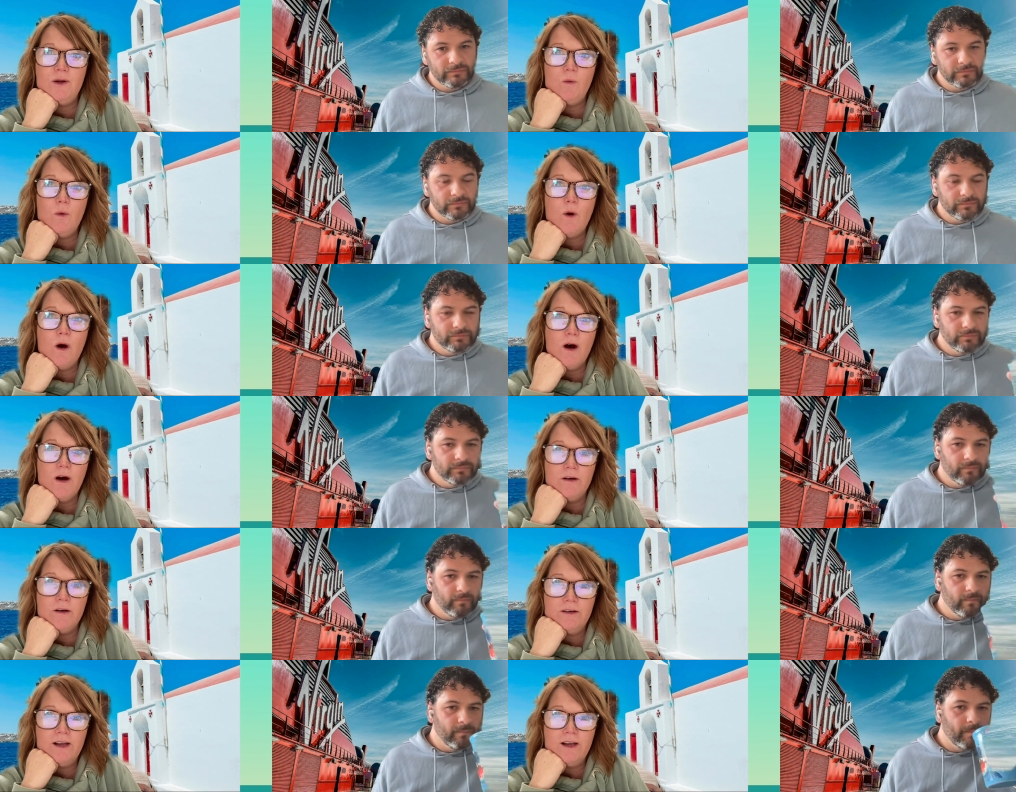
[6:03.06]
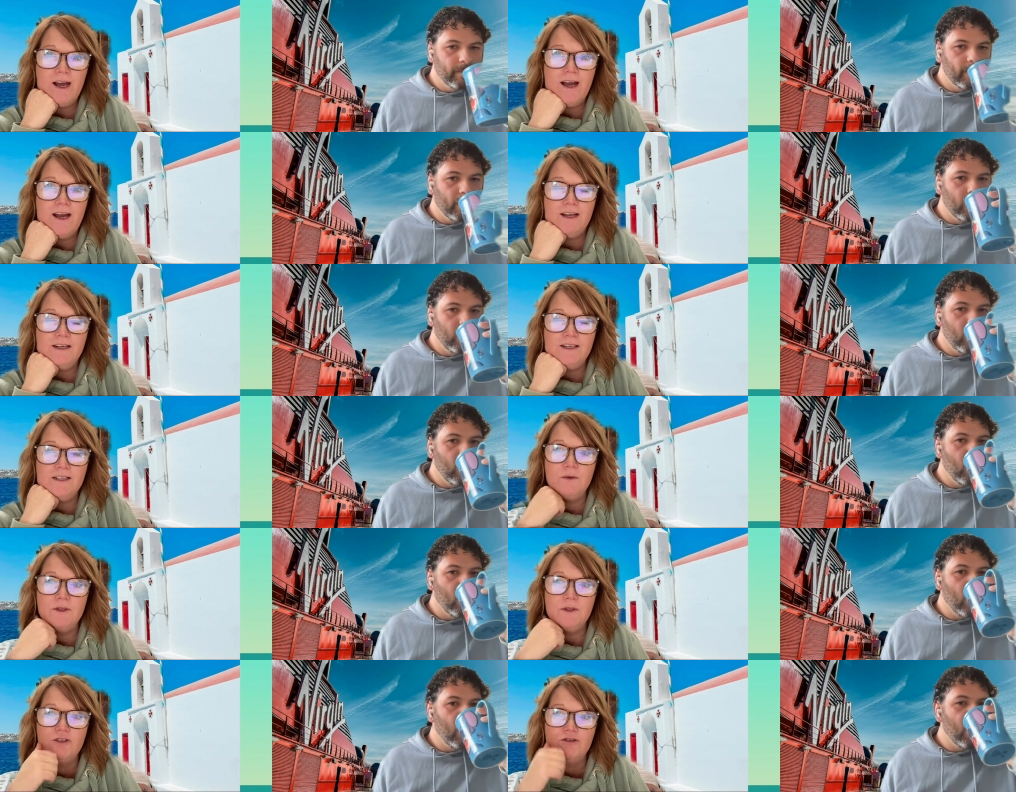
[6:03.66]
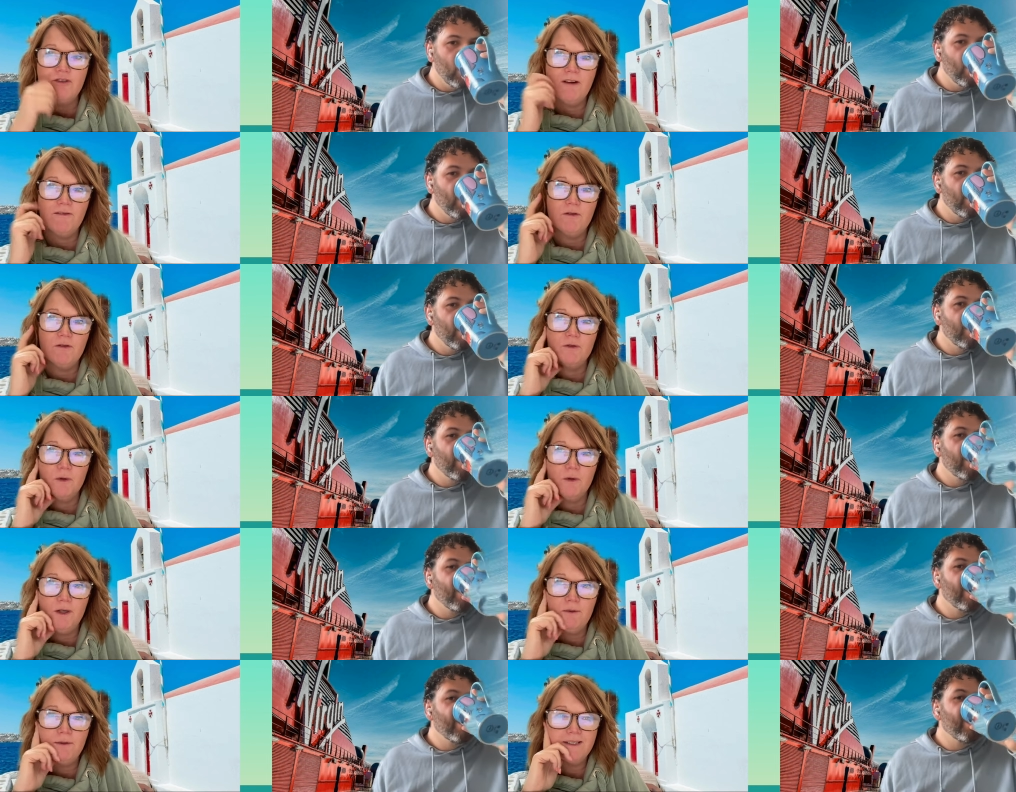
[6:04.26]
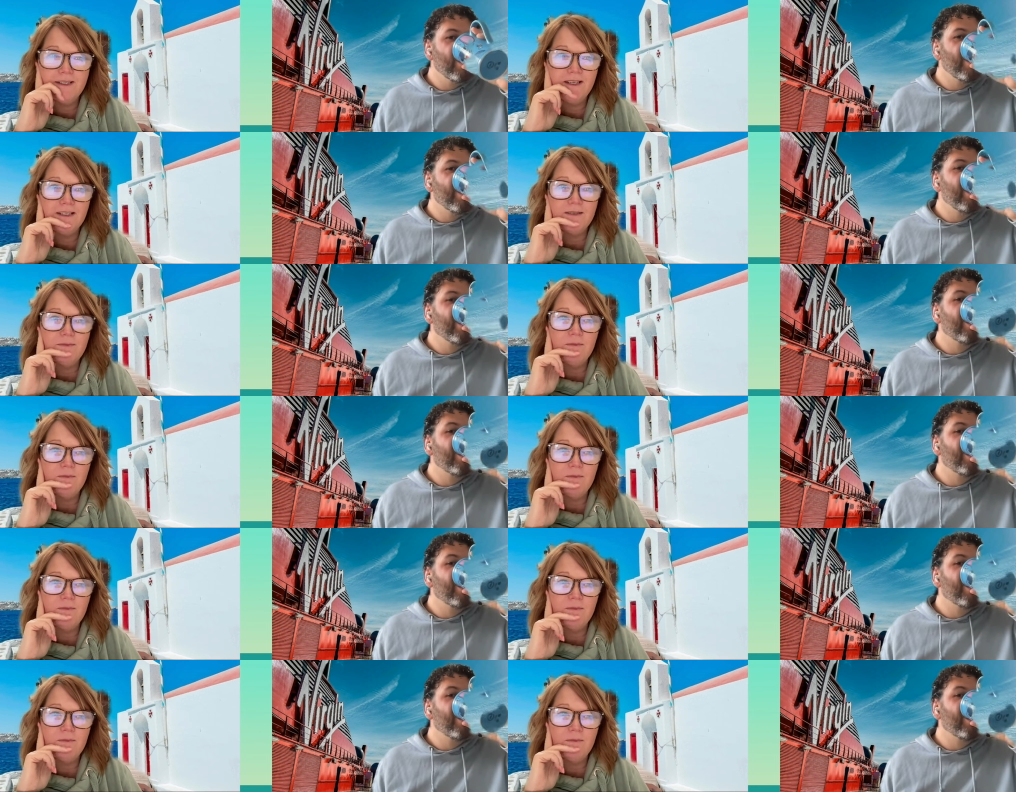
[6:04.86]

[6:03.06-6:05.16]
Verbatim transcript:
Speaker 1: was only one, and we travelled when